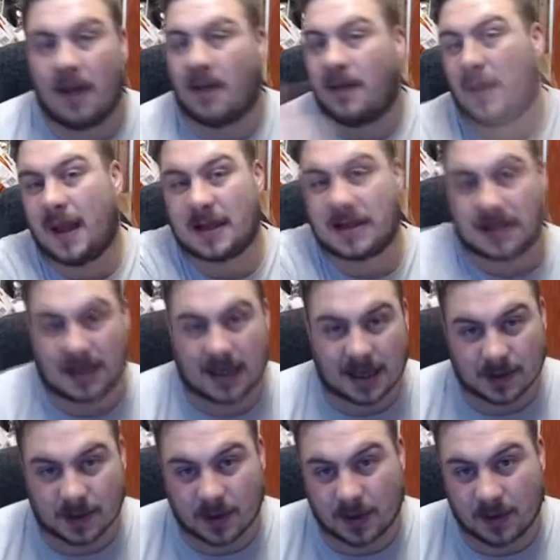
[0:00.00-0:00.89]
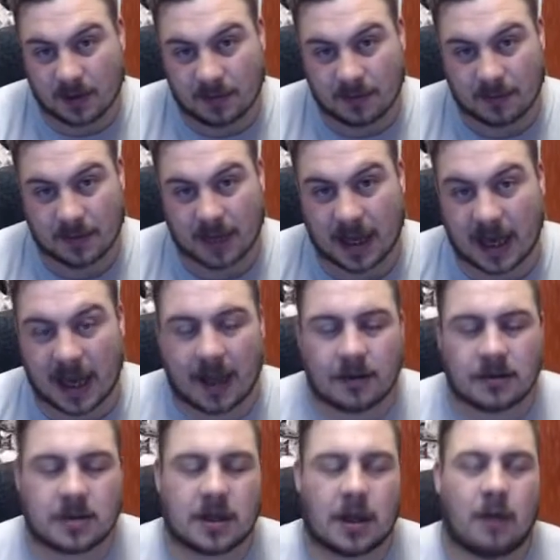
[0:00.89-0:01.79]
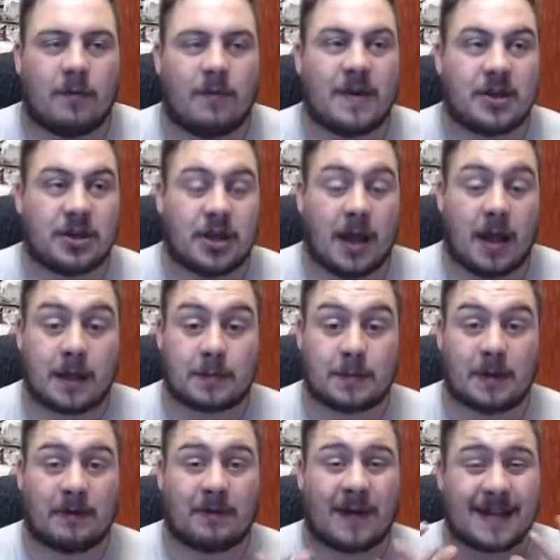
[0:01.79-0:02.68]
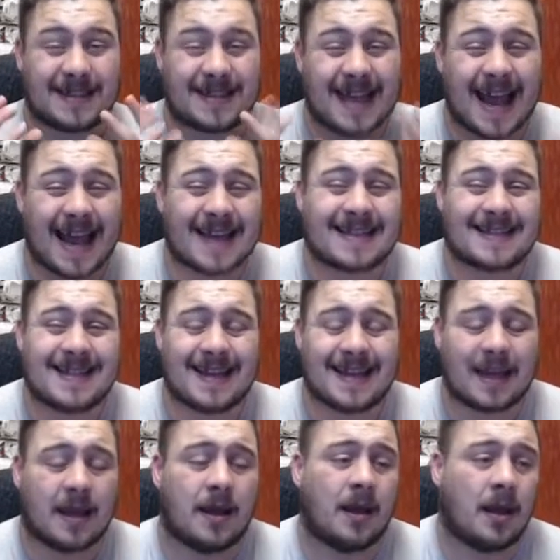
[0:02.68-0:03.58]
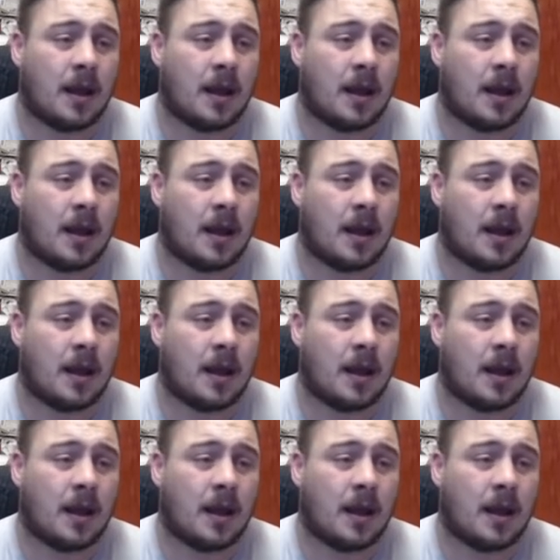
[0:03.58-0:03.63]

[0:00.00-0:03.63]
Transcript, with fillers: There's the next one. You know, so this year has been fantastic.